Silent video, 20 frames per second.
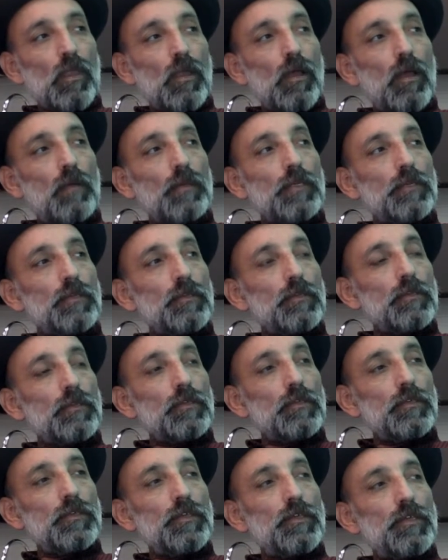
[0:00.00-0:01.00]
I mean,
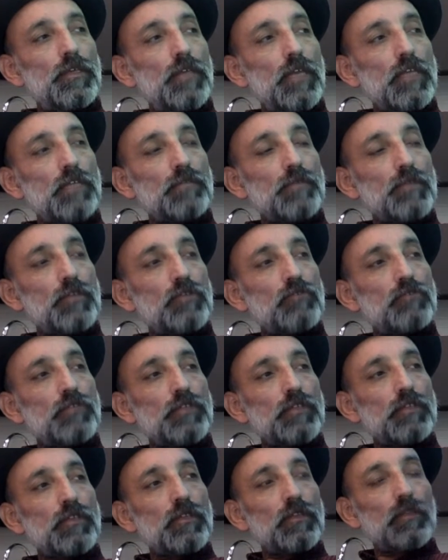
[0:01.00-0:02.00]
he has been
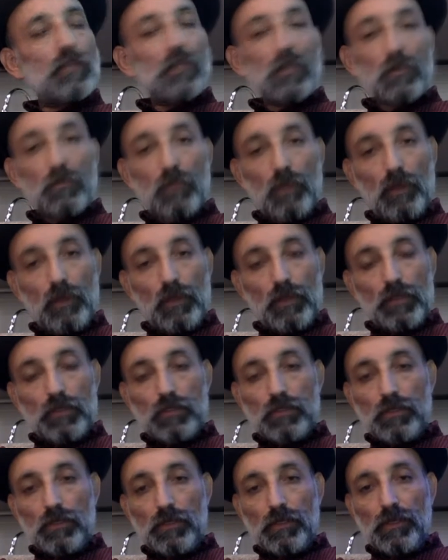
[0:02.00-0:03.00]
using the litter
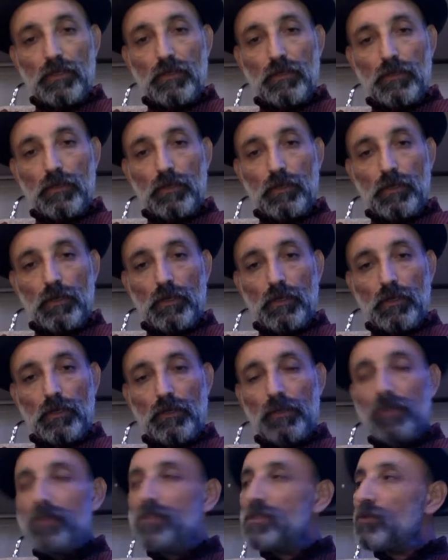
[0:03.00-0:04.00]
box, and
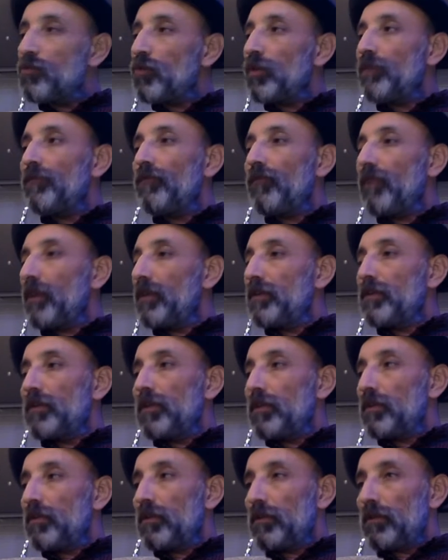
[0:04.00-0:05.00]
he's a very fun
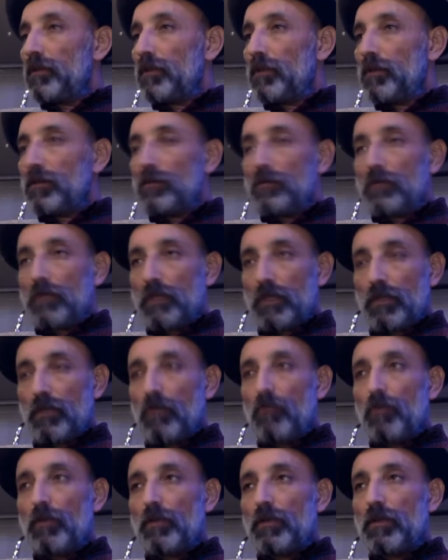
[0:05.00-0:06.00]
kitten. Like,
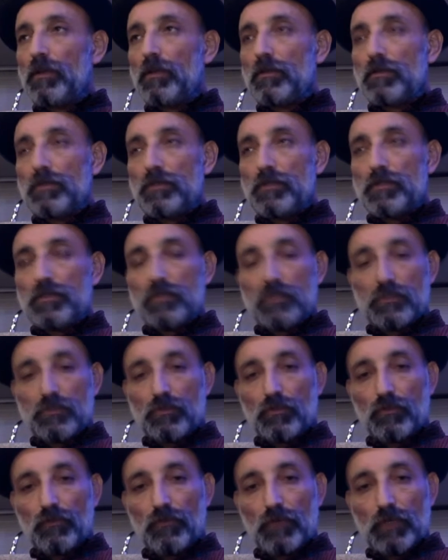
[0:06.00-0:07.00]
oh my god, he's
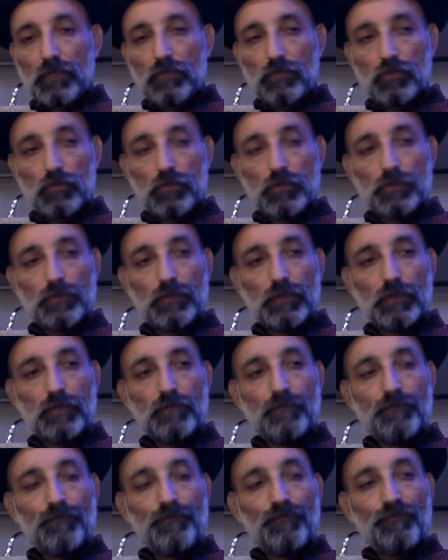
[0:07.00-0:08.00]
so fun, so much fun.
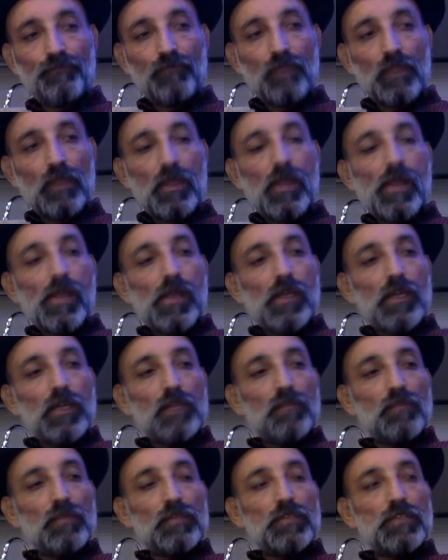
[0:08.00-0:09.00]

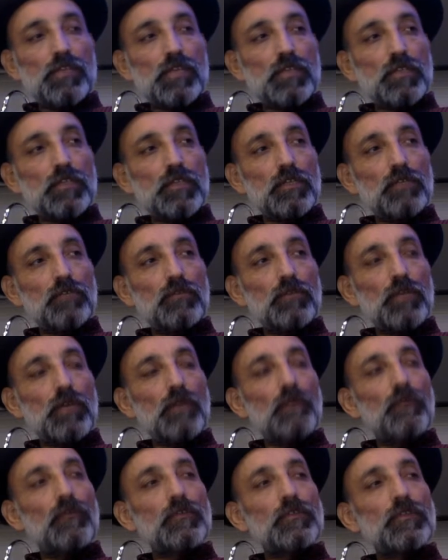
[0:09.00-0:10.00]
But it's just that today,
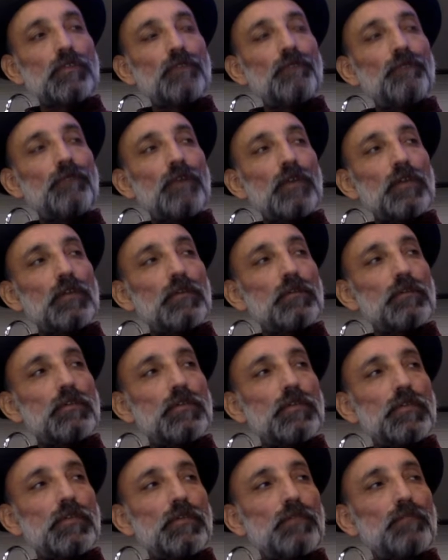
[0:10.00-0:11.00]
for some fucking
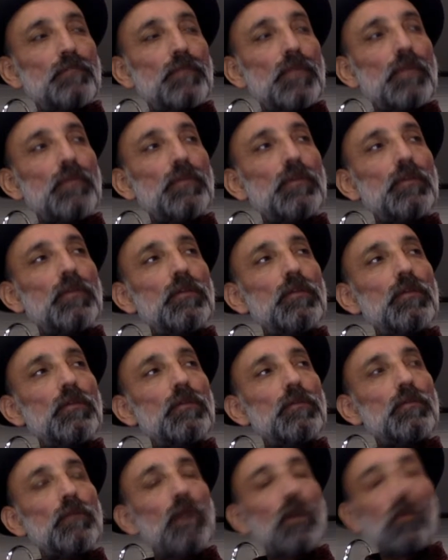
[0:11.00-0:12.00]
reason, maybe
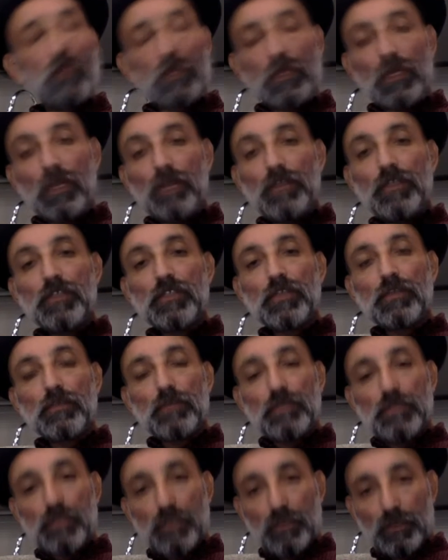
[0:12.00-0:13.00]
okay, I did some
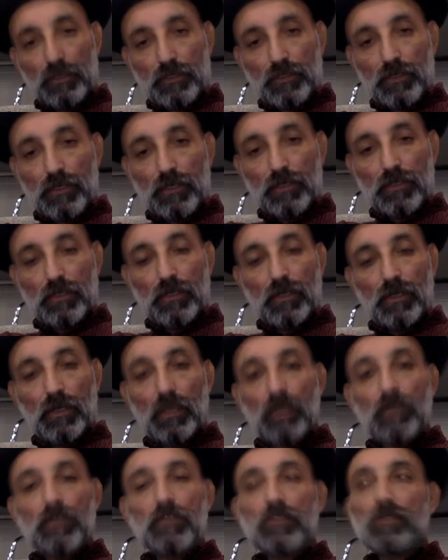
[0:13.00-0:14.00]
research, right?
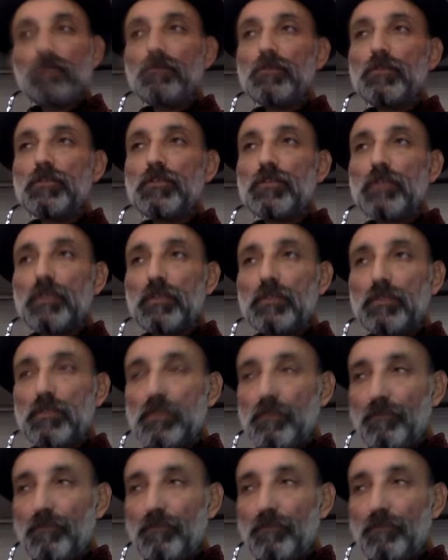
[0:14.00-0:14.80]
I did some research.